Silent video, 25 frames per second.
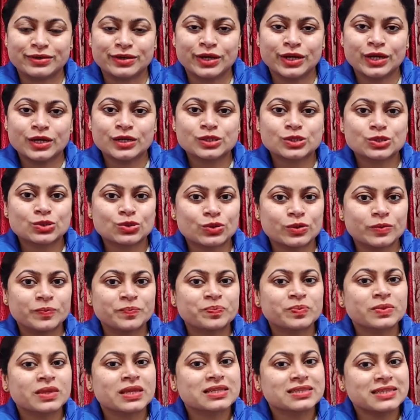So
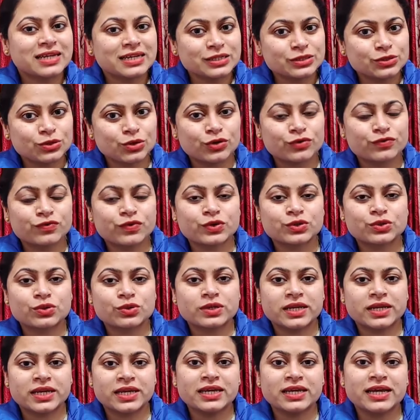that's all for
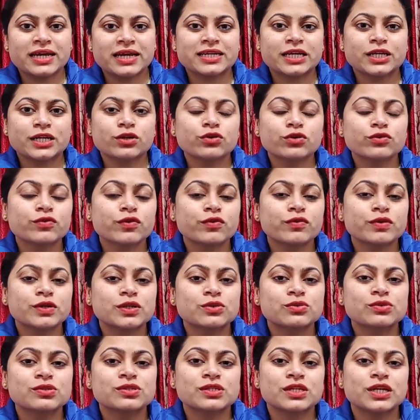today, and I look forward to
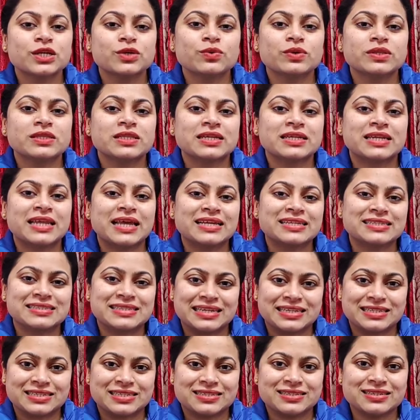see you in the next
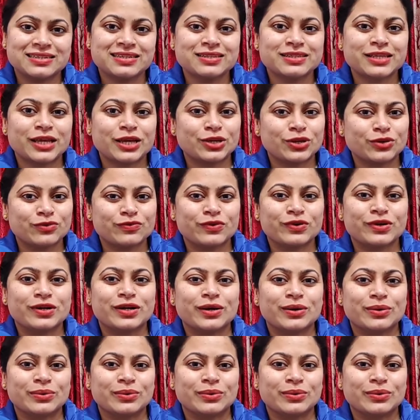session. Thank you for now.